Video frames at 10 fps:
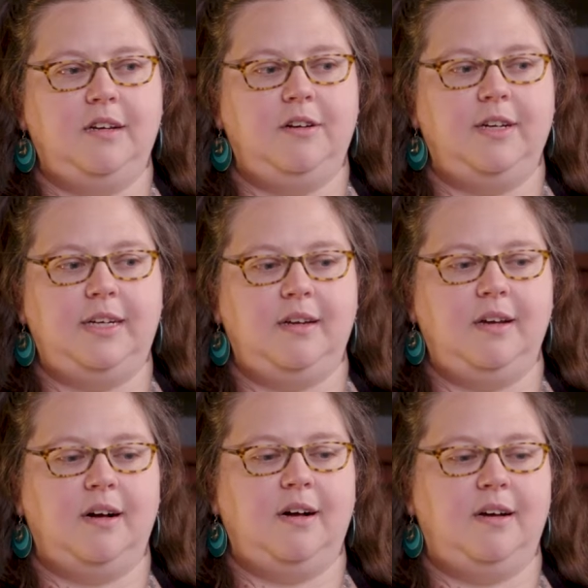Greek
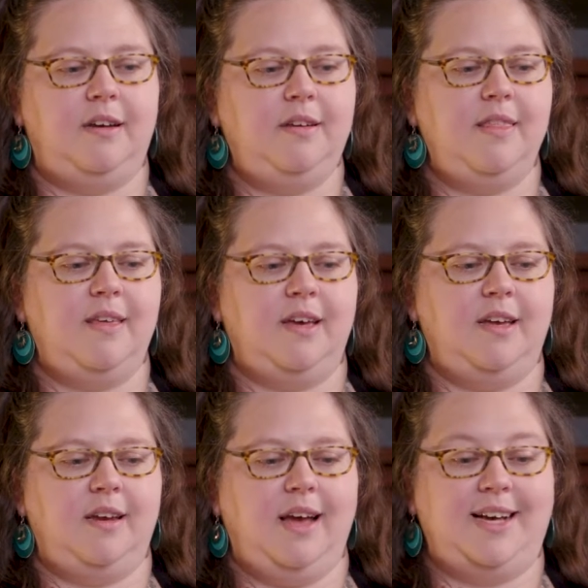god
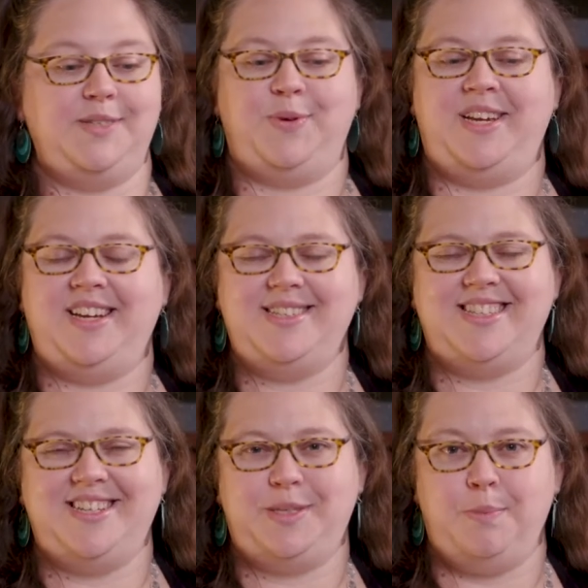that has wings
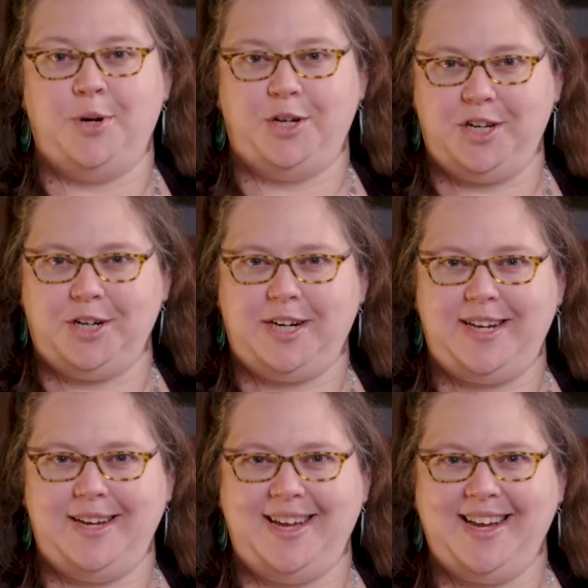is
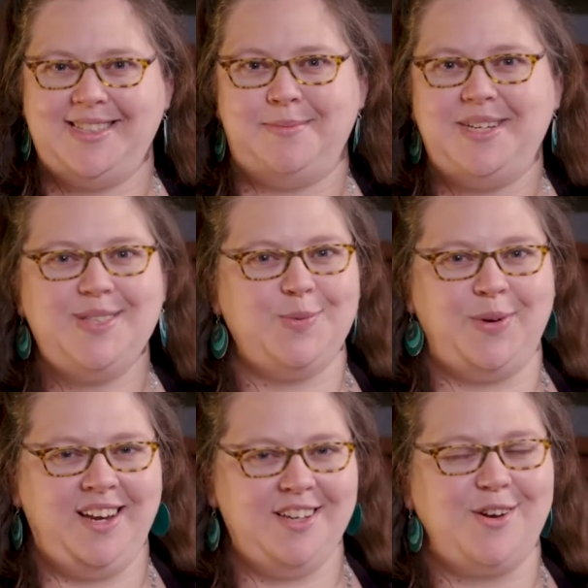Mercury, except his
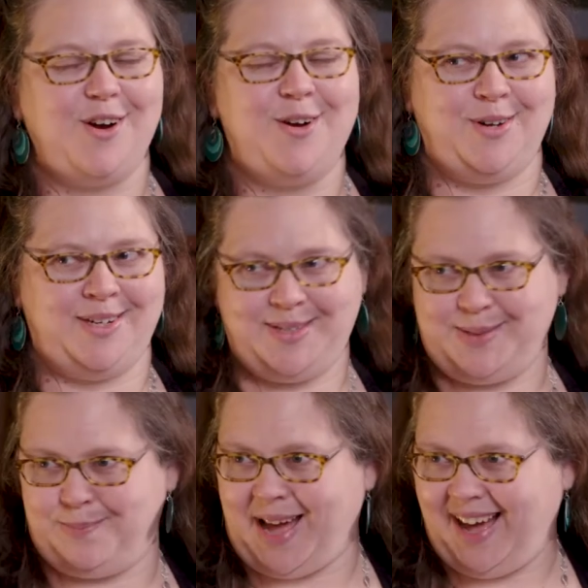wings aren't on his
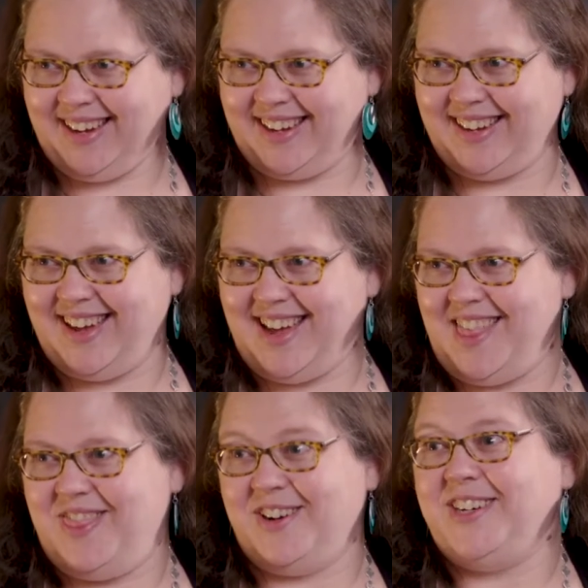back,
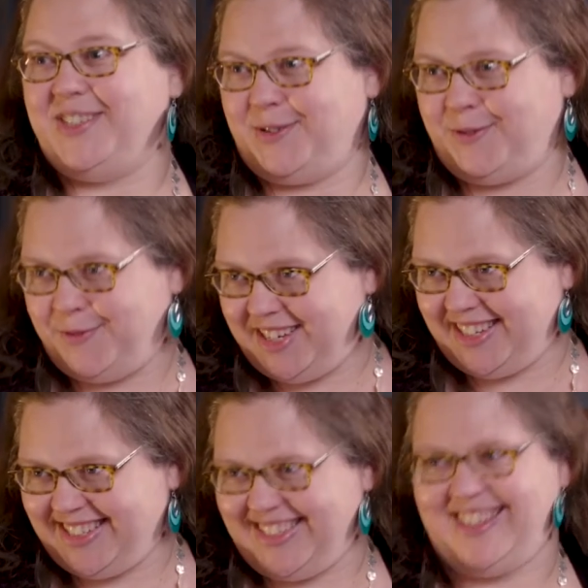they're on his
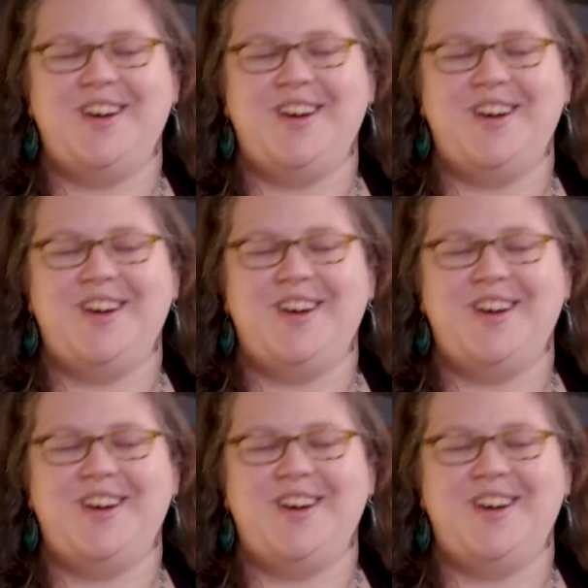feet.